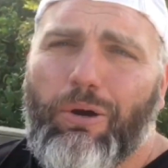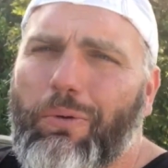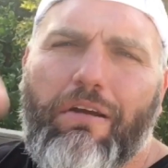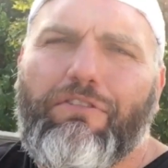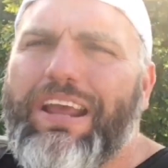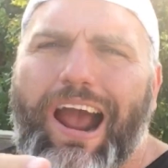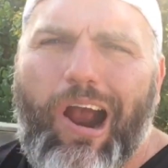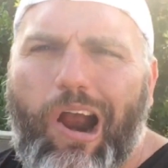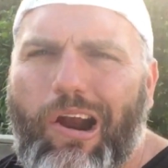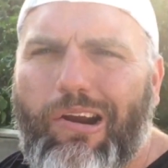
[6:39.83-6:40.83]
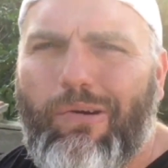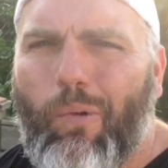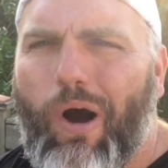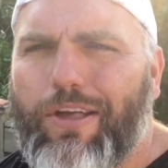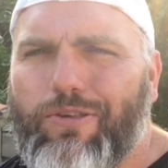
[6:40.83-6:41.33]
Wherever you are
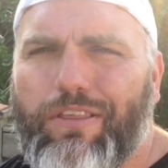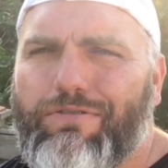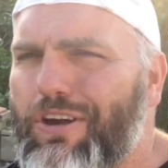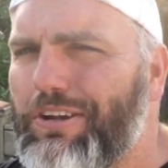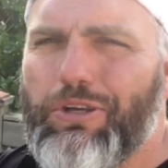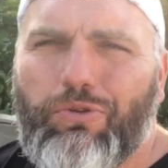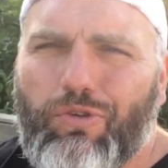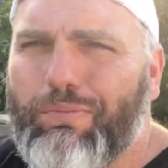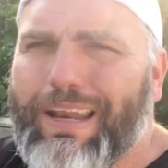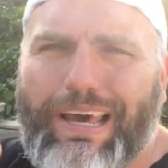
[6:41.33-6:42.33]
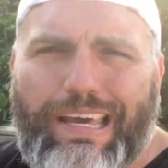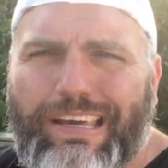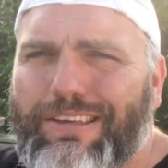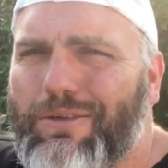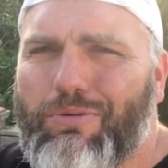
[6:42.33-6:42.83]
watching, if you're on YouTube,
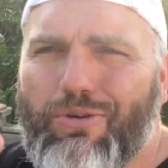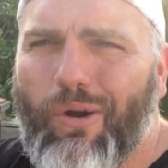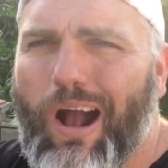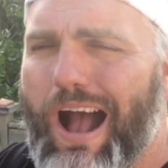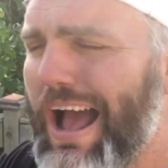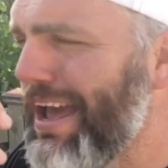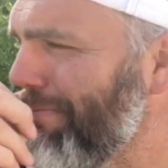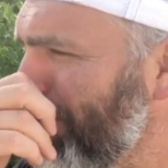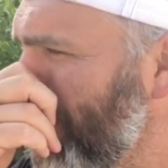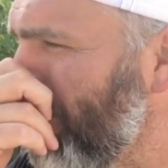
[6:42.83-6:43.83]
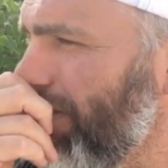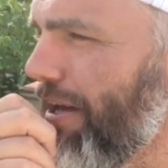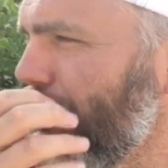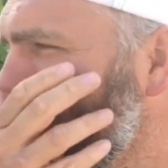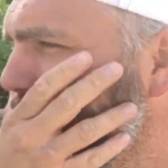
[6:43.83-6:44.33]
like, subscribe, you know,
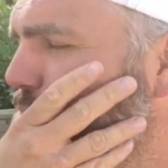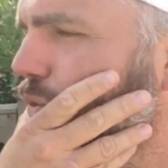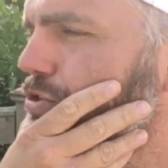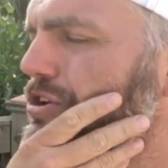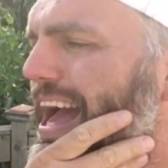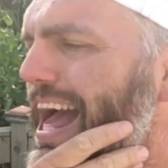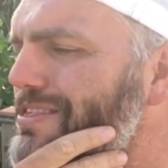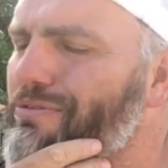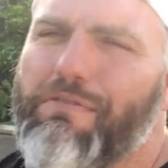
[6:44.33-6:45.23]
that usual jazz.